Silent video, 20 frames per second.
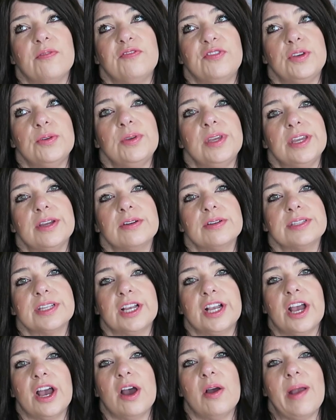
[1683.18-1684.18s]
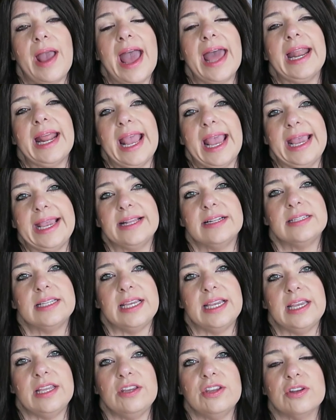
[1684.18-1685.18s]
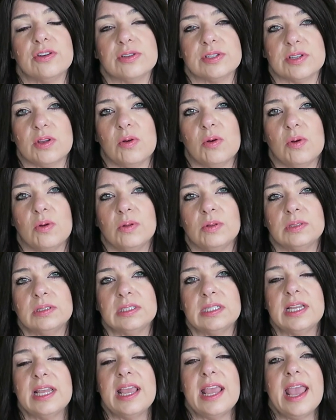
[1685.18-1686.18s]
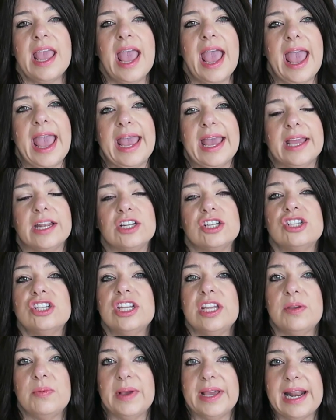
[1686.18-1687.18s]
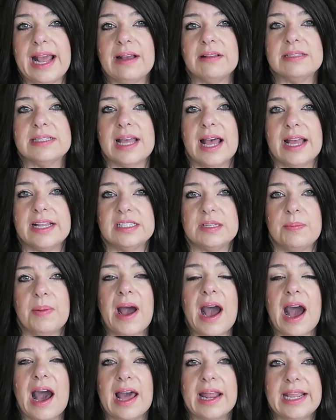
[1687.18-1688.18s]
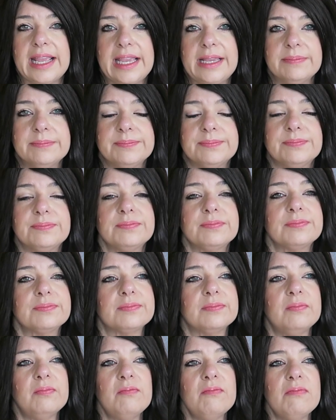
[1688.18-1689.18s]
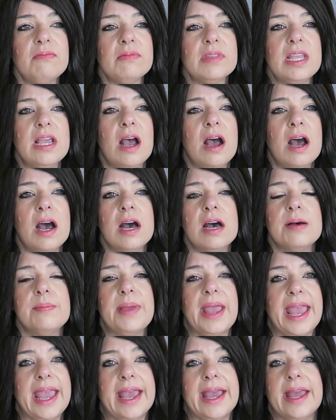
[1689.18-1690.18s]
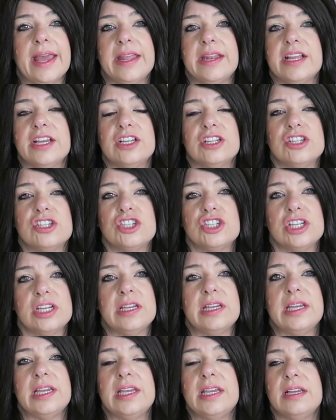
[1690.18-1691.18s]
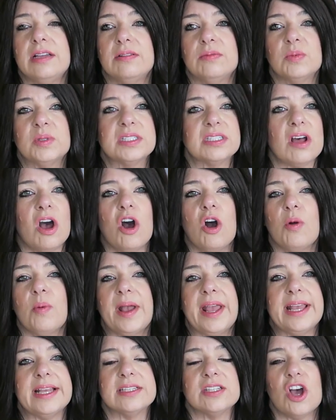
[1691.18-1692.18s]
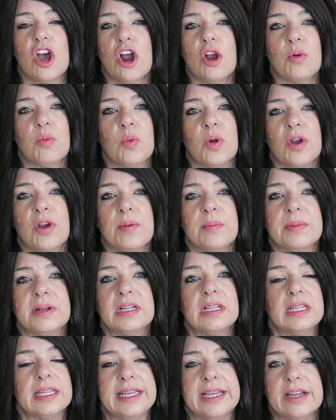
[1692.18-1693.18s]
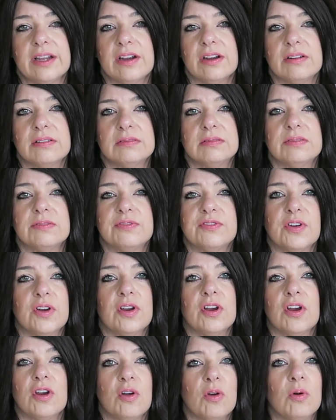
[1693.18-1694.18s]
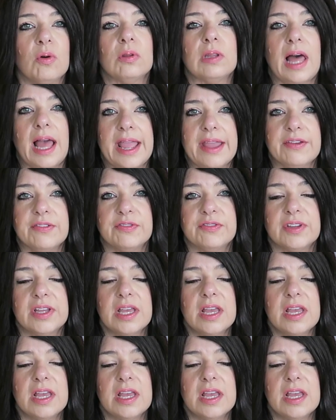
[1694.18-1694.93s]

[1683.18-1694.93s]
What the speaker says: few years ago at 18 years old, and she went outside to potty, and she was always heartworm clear for her whole life.